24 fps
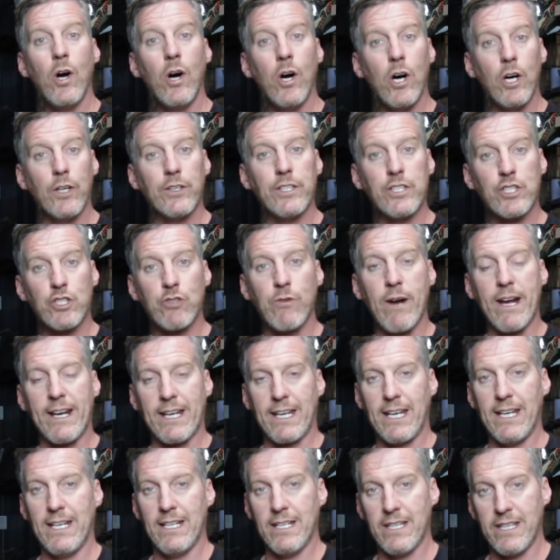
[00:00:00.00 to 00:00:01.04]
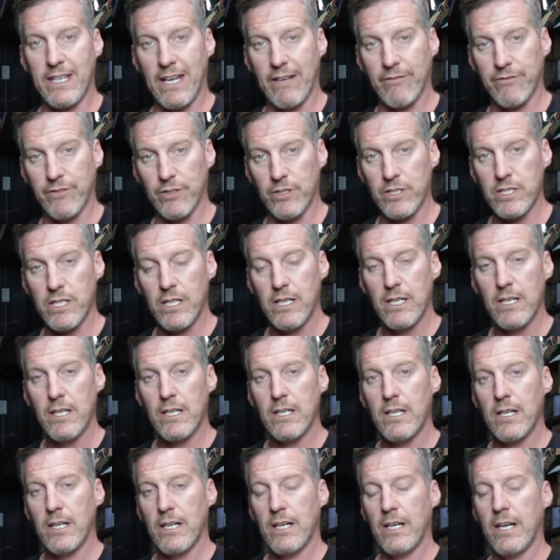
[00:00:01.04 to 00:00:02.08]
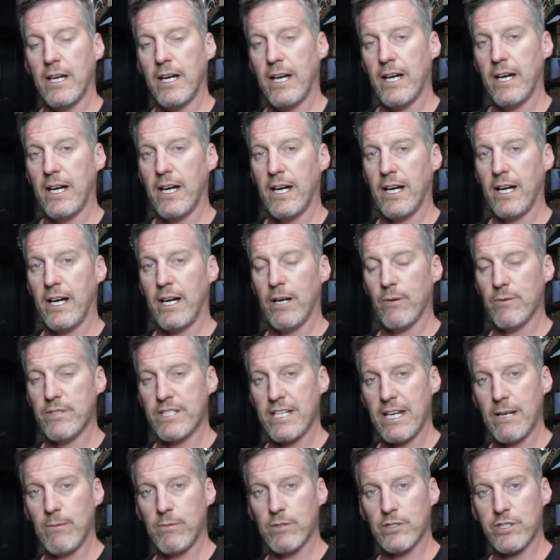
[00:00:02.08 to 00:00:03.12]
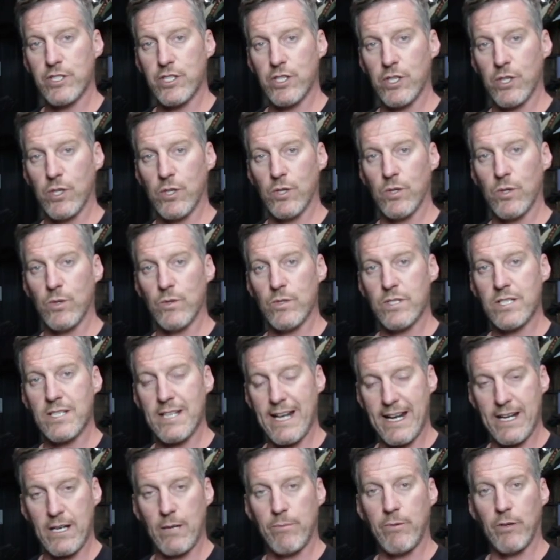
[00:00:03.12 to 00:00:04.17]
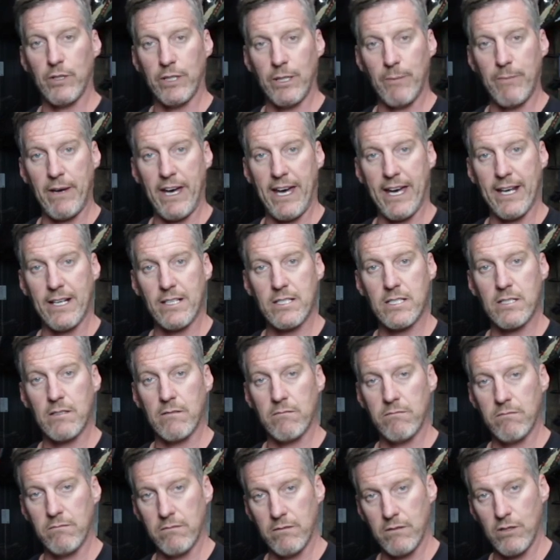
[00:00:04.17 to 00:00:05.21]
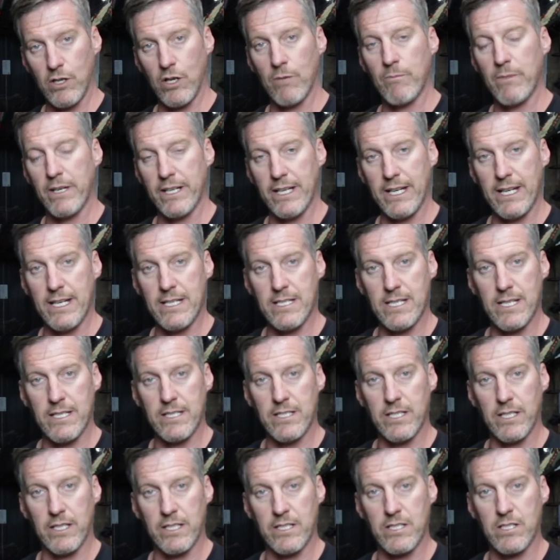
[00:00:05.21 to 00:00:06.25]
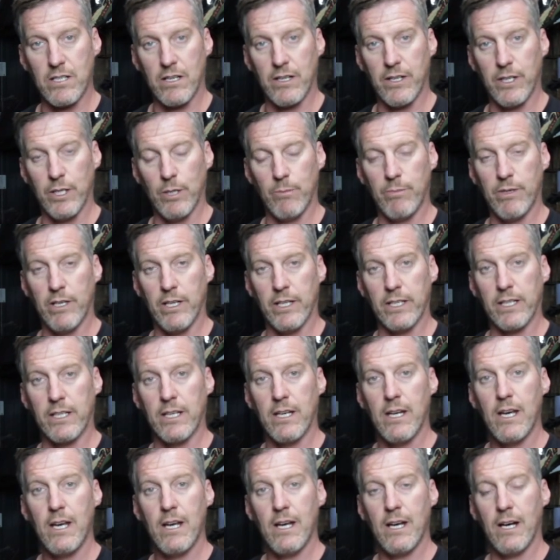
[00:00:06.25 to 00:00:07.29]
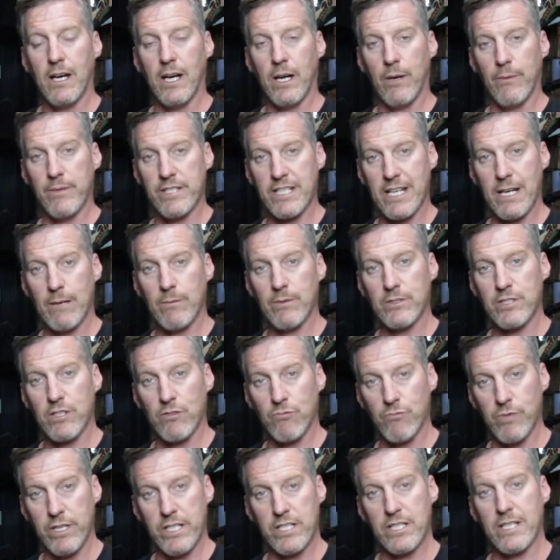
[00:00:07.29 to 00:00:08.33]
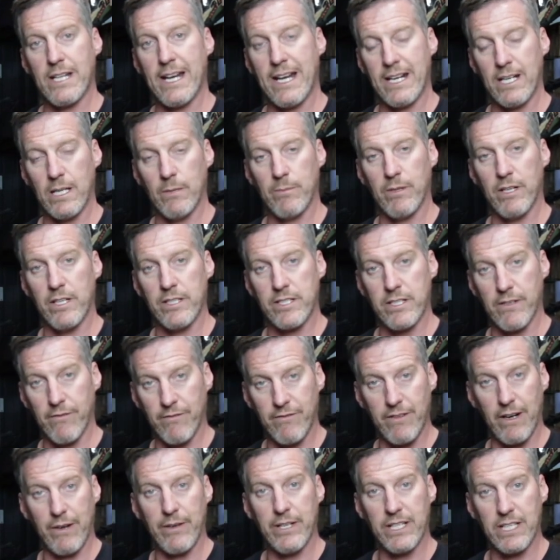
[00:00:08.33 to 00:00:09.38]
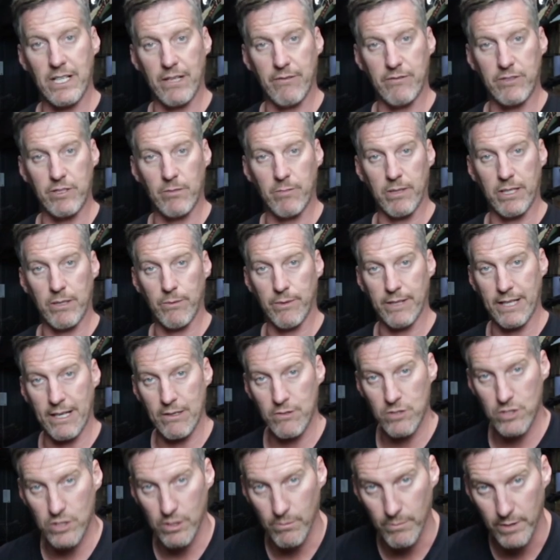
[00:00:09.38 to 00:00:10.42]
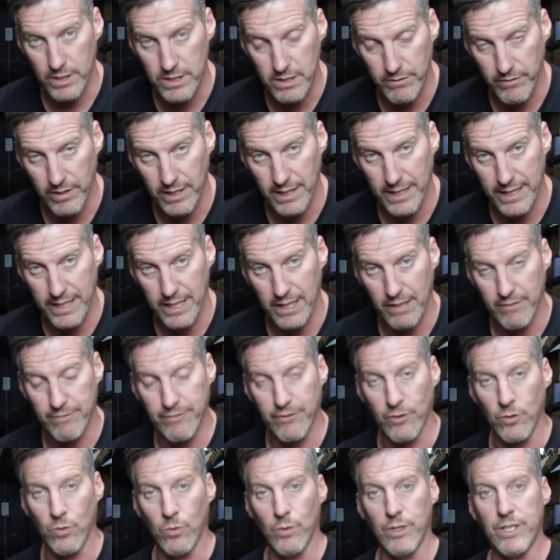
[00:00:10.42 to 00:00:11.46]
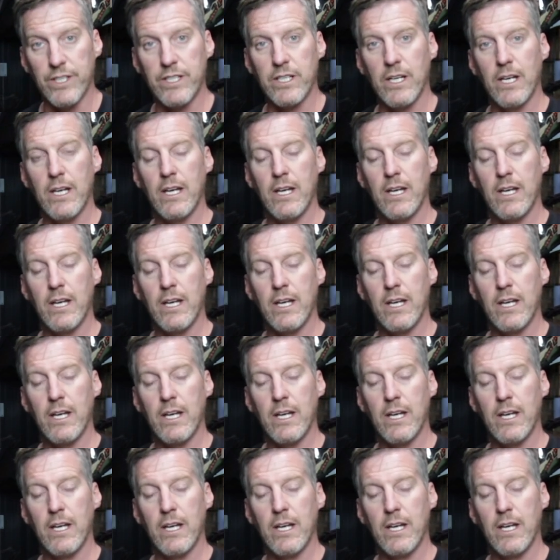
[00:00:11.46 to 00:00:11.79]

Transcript: On the track in Thetford, I was able to stand up on the pegs, lock my knees into the side of the bike, and I was able to reach the handlebars very comfortably without too much of a leaning forward.